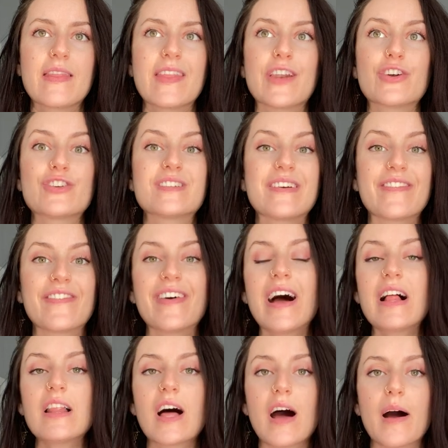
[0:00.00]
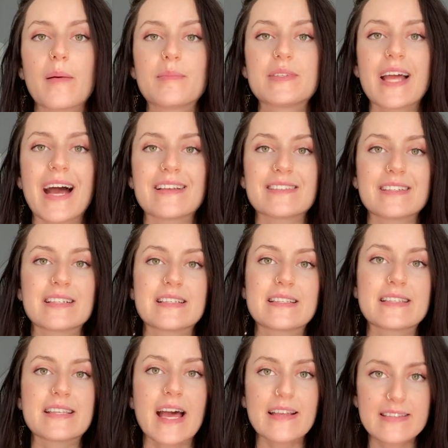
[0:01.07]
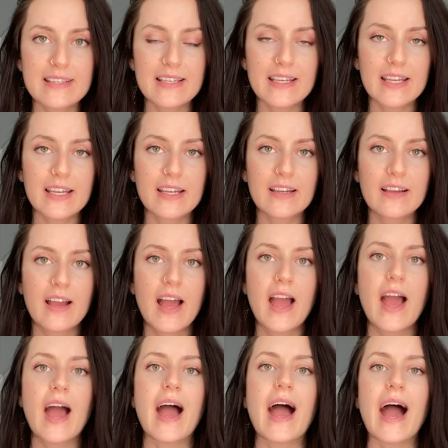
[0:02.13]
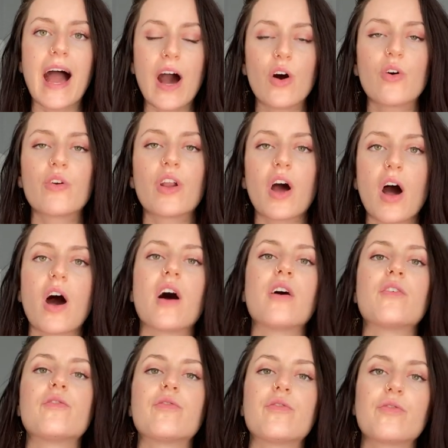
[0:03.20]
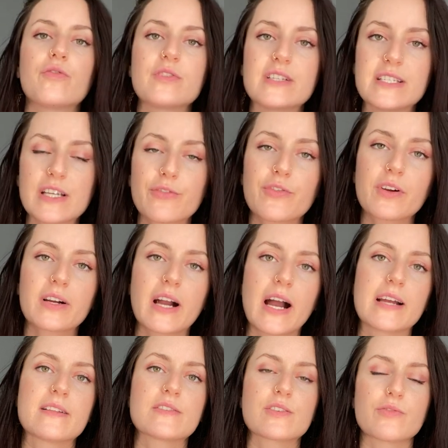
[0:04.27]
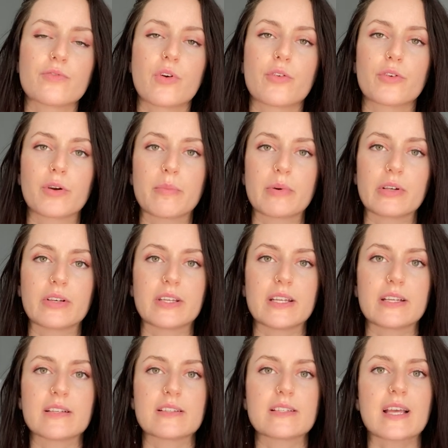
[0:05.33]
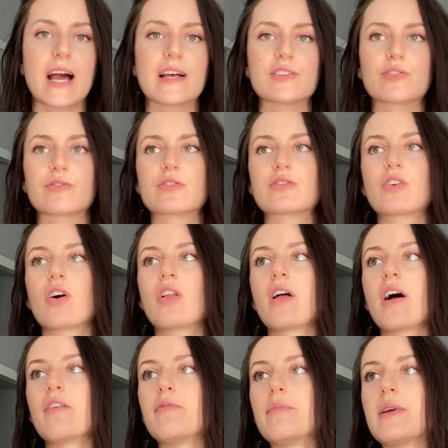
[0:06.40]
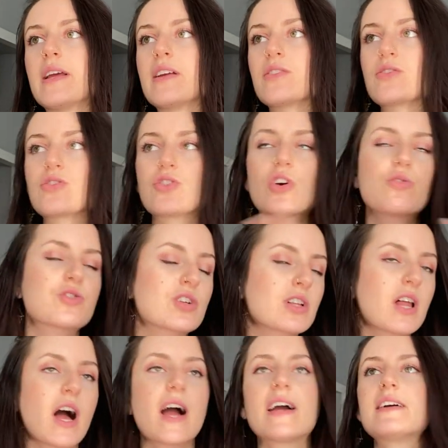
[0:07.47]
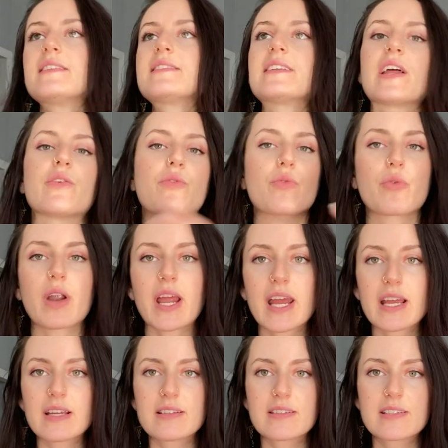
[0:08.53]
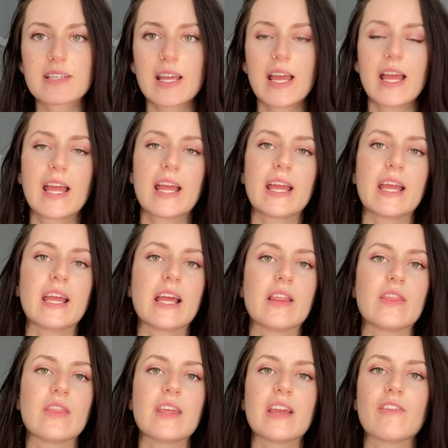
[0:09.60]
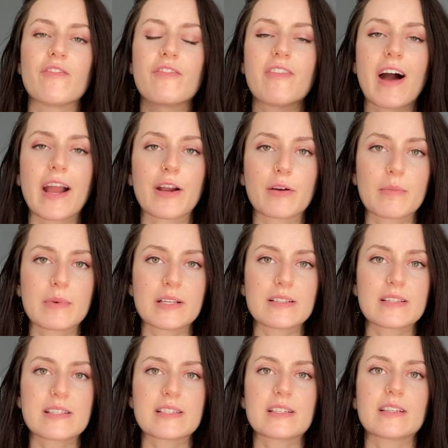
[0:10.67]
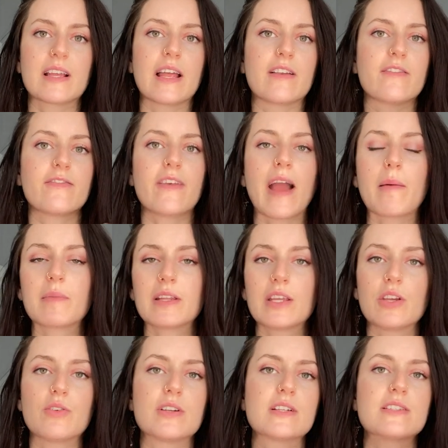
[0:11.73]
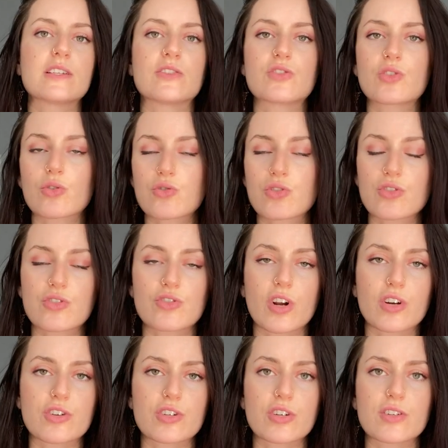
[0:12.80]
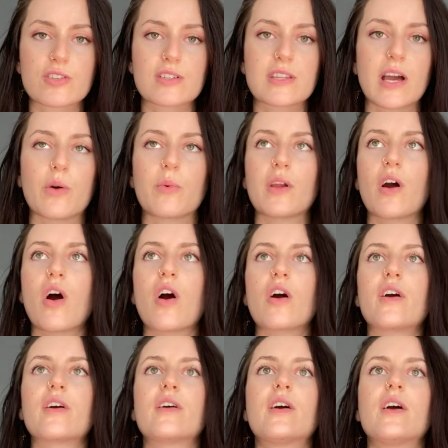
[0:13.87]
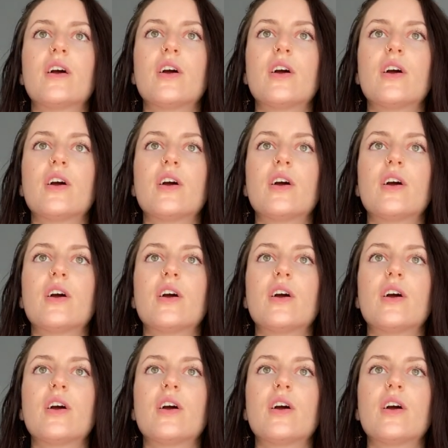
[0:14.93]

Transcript: that are developed as a necessity out of different kinds of vulnerabilities as a result of being socialized and raised in the environments and family units and social structures that we are